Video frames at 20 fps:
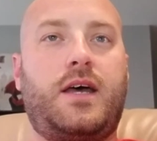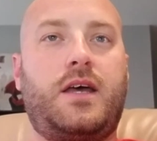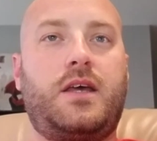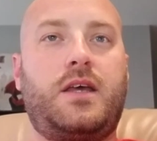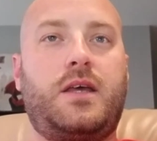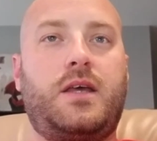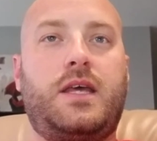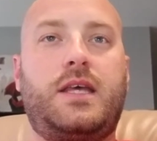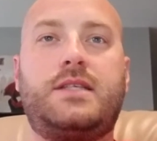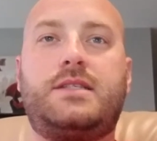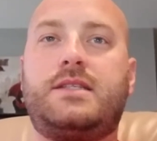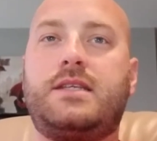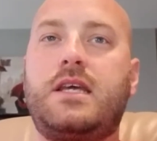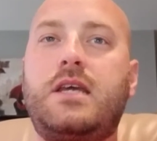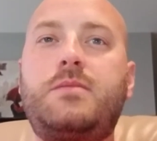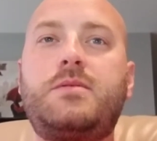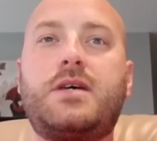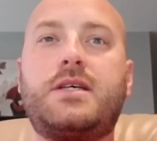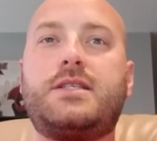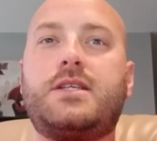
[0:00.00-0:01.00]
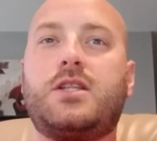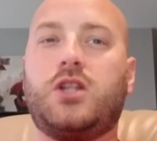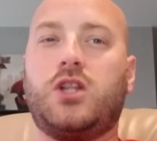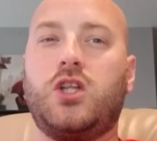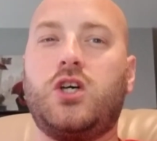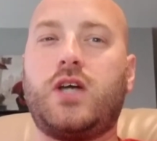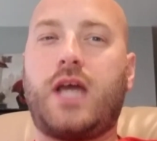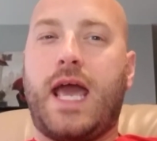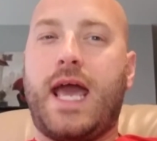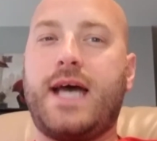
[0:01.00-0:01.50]
His team doesn't
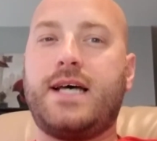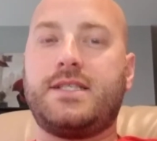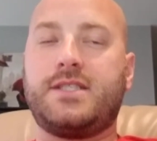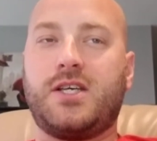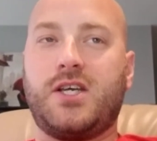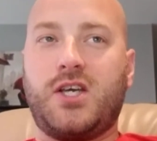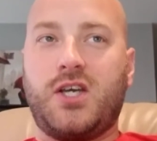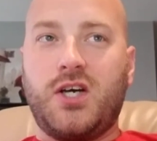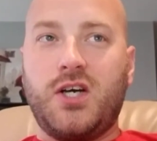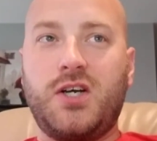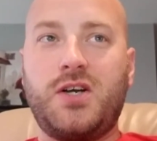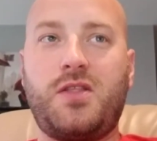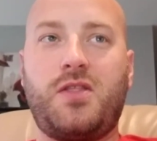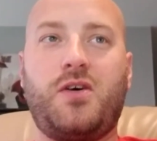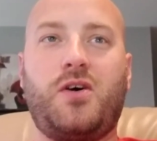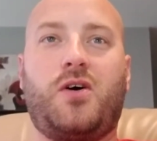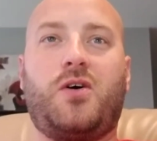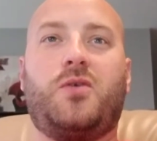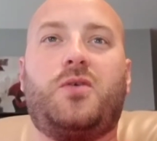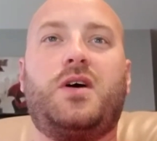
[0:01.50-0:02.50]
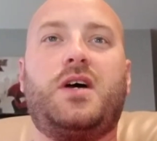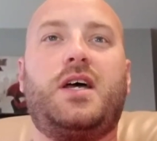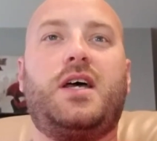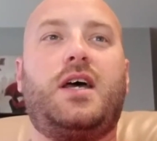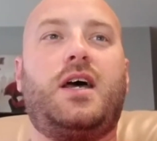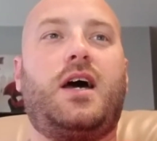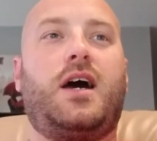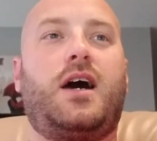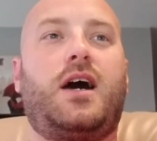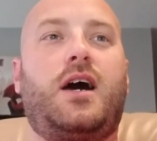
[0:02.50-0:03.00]
look as good though.
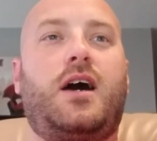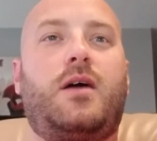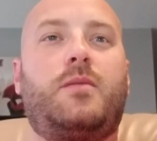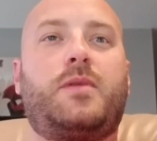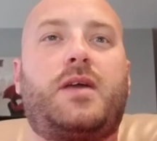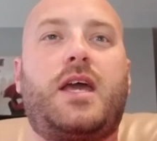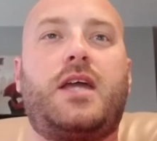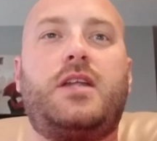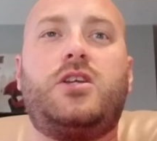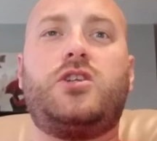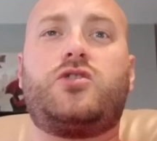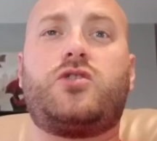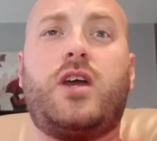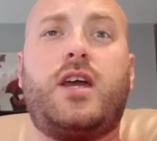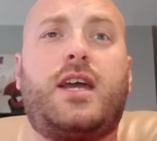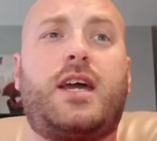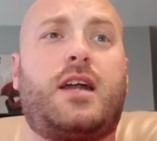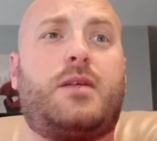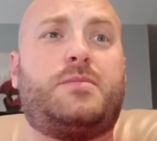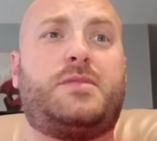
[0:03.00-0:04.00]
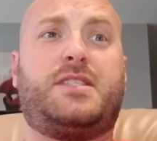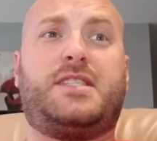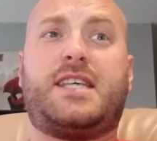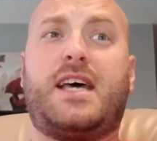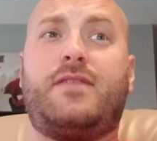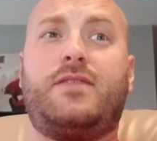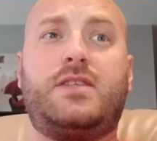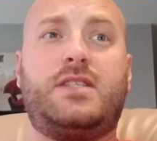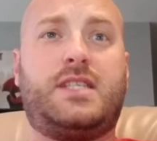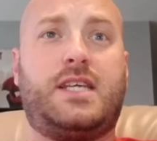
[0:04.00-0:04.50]
Kenyon Drake got him
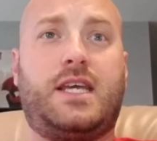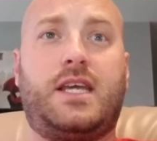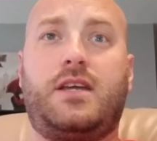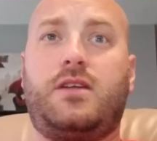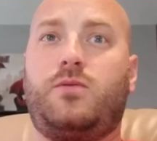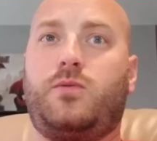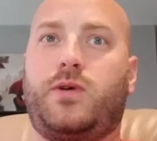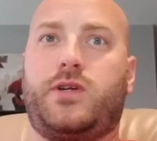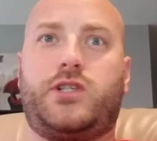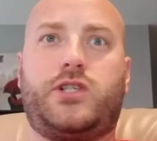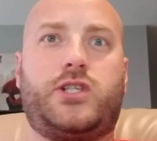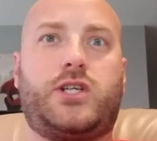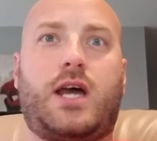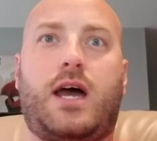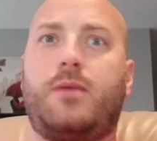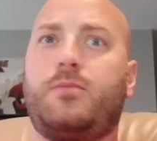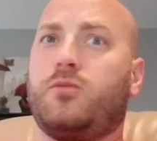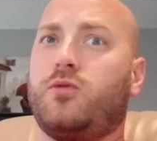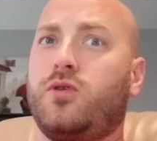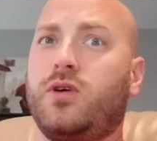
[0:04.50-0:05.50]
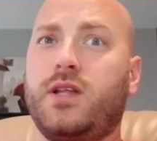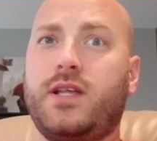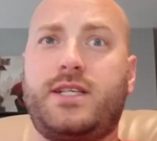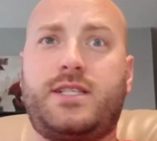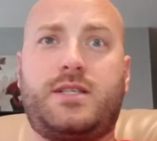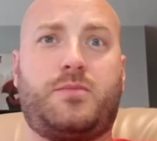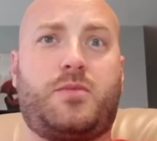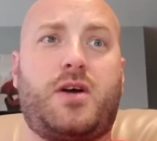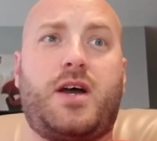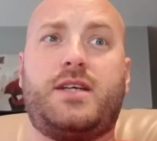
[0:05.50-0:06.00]
17, which I'm really
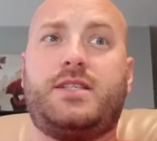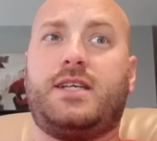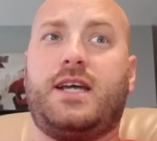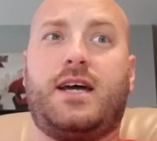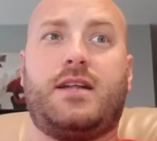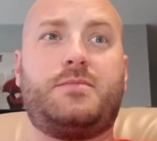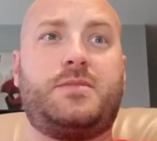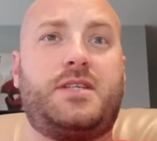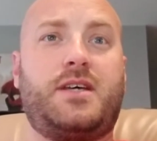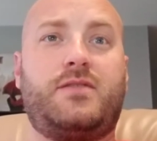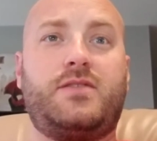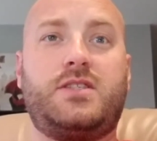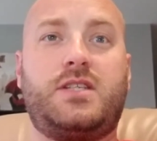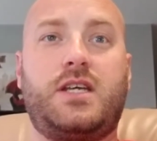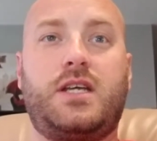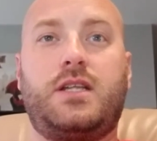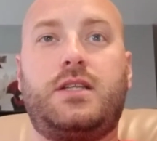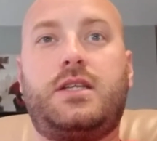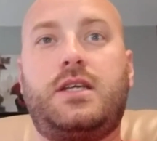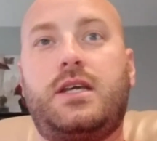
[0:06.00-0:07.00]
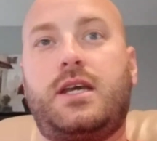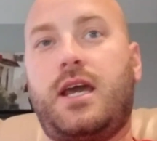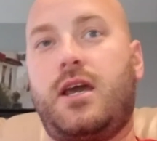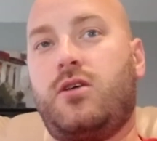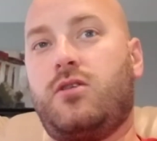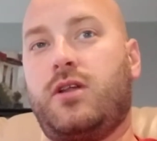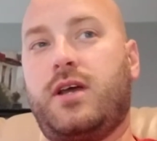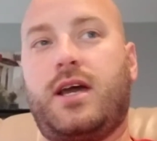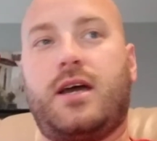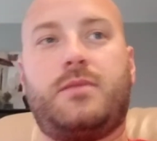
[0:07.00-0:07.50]
surprised he got him 17. DK
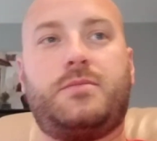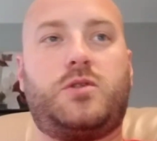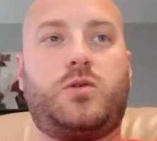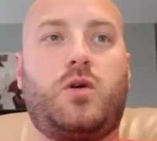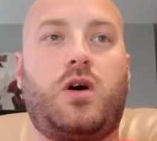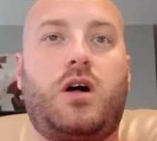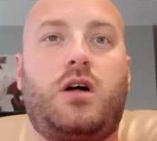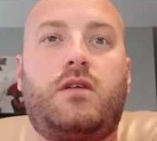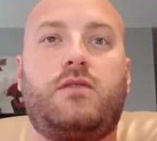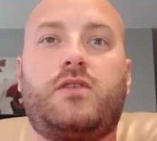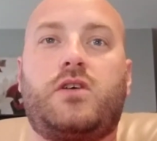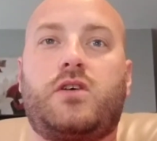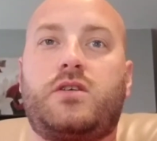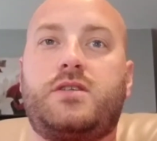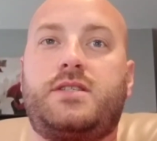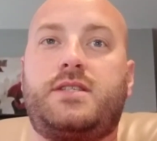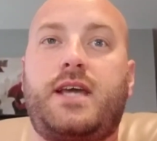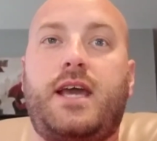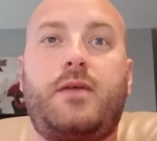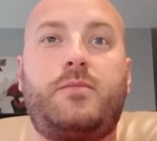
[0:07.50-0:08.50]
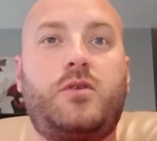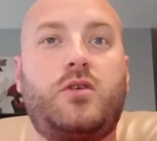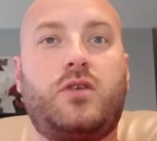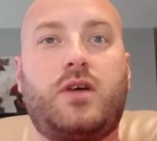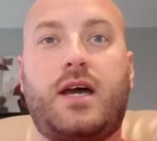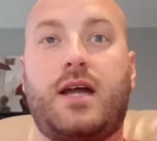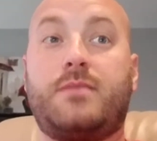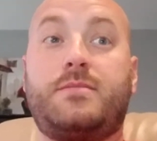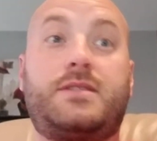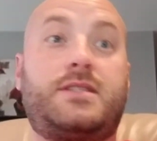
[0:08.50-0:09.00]
only got him 12. Curtis Samuel
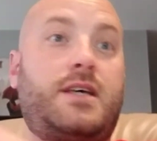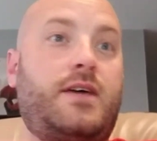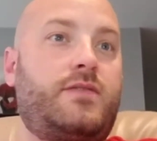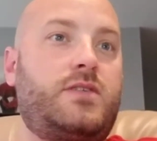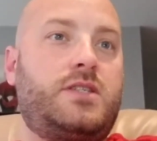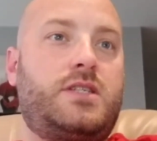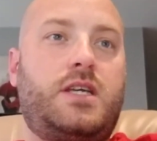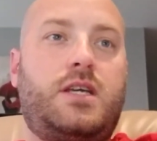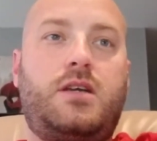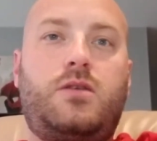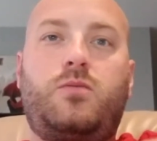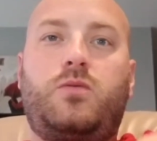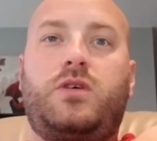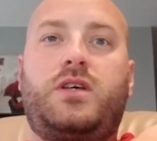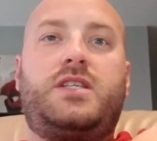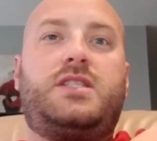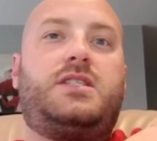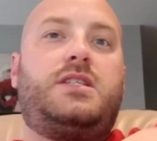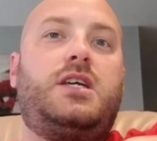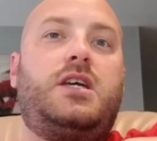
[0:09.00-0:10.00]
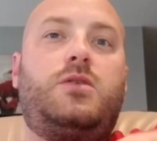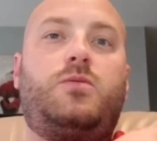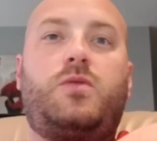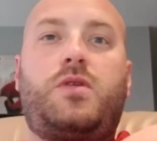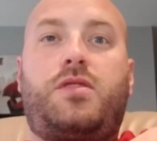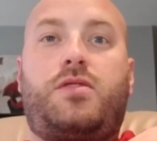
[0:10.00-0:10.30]
got him 17. Willie Snead with